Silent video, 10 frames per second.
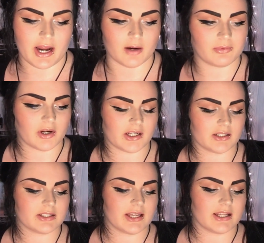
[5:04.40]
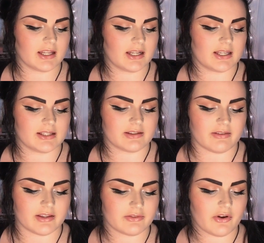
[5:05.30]
hair product, and it is
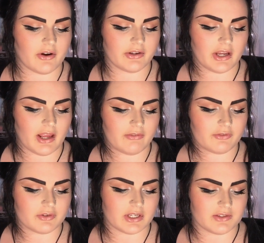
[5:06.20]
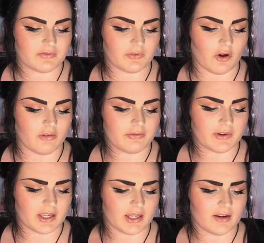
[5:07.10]
this Garnier Fructis Fall
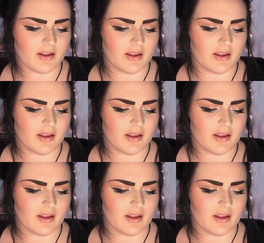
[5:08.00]
Fight